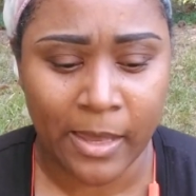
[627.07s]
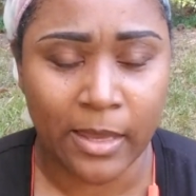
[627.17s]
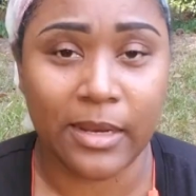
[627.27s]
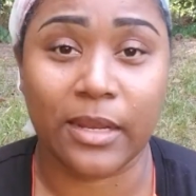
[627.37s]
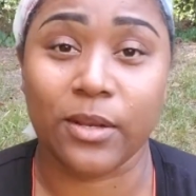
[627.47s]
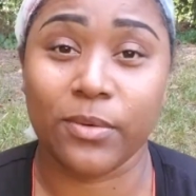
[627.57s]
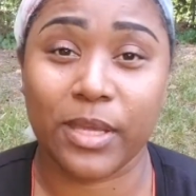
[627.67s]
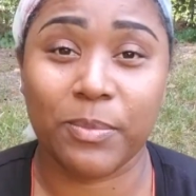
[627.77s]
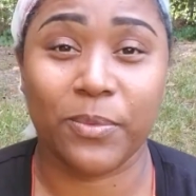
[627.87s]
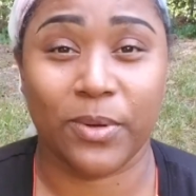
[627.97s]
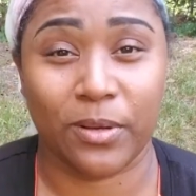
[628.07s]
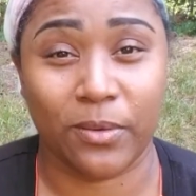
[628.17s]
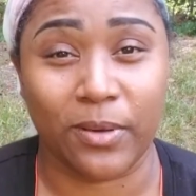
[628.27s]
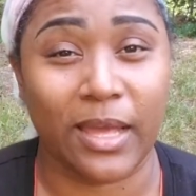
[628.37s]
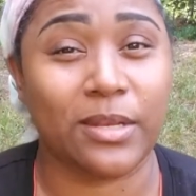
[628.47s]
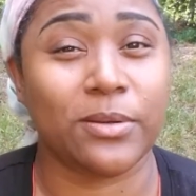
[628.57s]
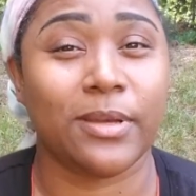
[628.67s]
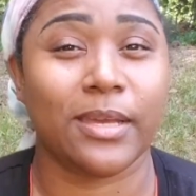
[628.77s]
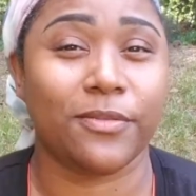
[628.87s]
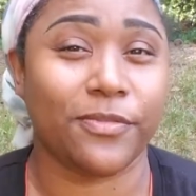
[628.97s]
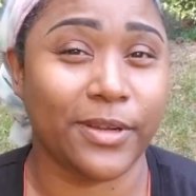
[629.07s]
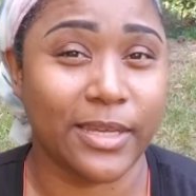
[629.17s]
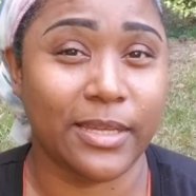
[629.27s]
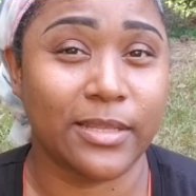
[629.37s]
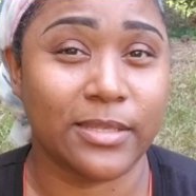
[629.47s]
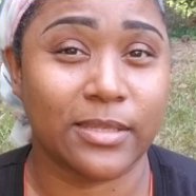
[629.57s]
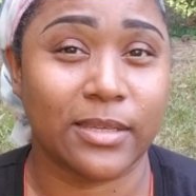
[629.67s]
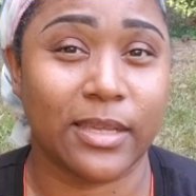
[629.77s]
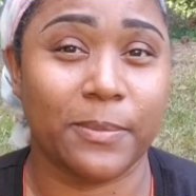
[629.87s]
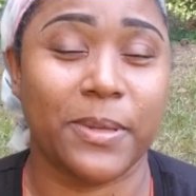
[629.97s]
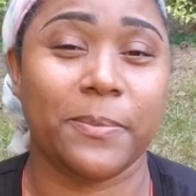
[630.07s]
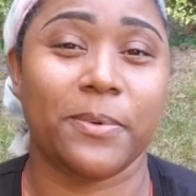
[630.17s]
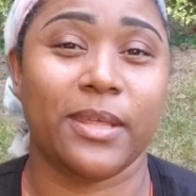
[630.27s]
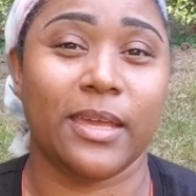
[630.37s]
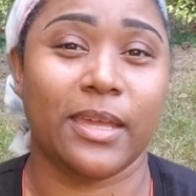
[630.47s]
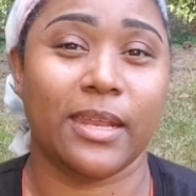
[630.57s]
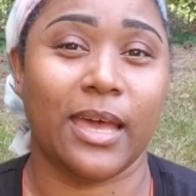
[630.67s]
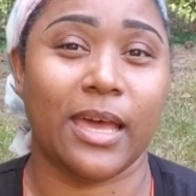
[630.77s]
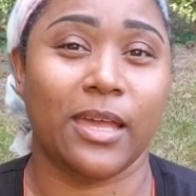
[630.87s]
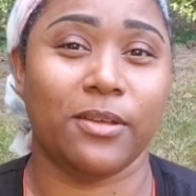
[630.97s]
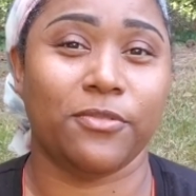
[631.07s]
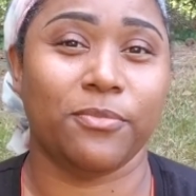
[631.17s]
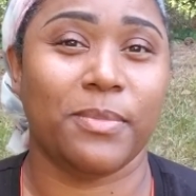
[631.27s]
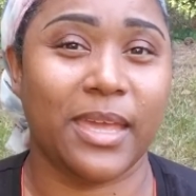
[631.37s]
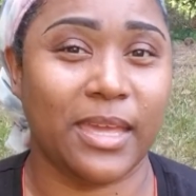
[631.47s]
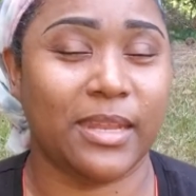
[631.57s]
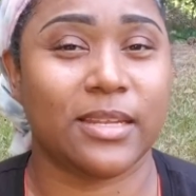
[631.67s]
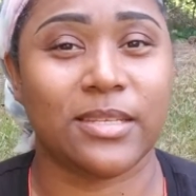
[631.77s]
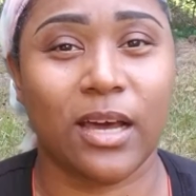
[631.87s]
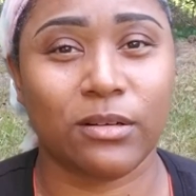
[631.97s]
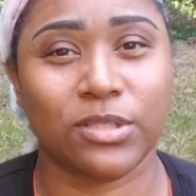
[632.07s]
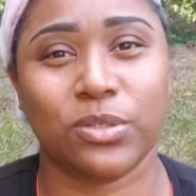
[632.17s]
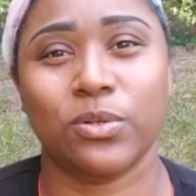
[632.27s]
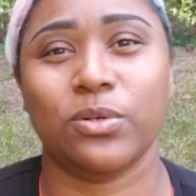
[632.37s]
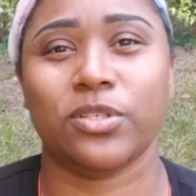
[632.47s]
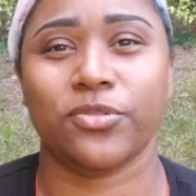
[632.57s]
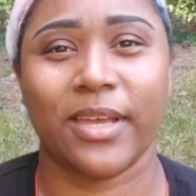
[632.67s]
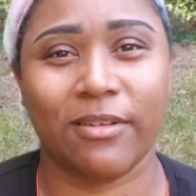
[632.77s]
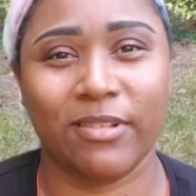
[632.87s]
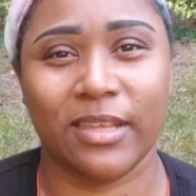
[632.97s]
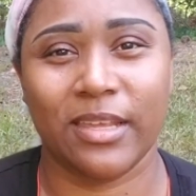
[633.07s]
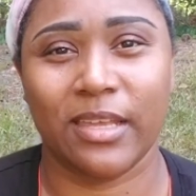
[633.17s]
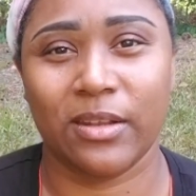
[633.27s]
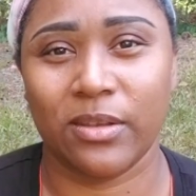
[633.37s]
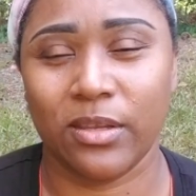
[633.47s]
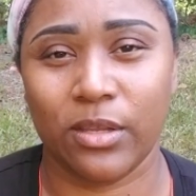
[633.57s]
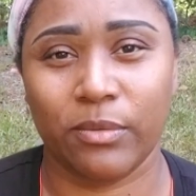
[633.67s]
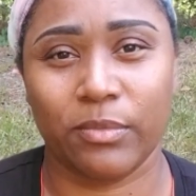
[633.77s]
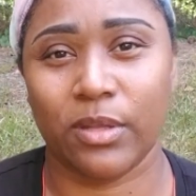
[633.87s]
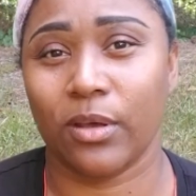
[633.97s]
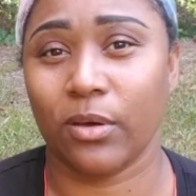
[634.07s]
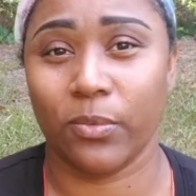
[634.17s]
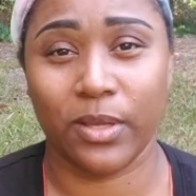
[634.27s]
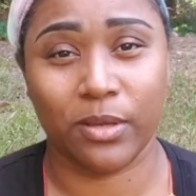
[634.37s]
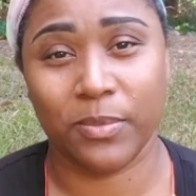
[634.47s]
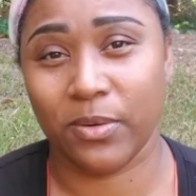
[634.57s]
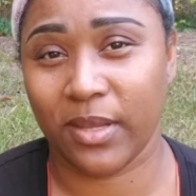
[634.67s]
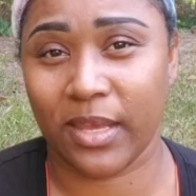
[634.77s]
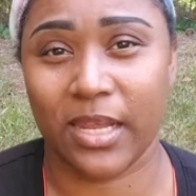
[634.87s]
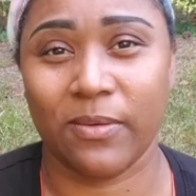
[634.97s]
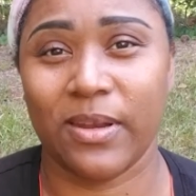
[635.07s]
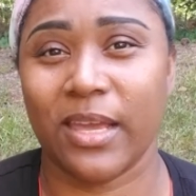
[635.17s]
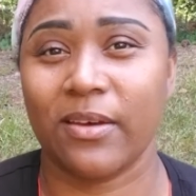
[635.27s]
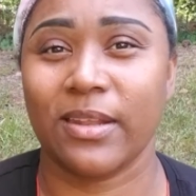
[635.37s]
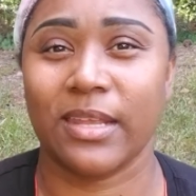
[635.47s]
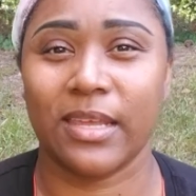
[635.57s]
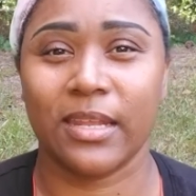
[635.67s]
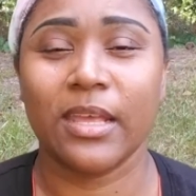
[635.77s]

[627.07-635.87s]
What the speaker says: Now, don't get me wrong, I do have friends and people that I've met and talked to who are traveling, and you know, we communicate every now and then.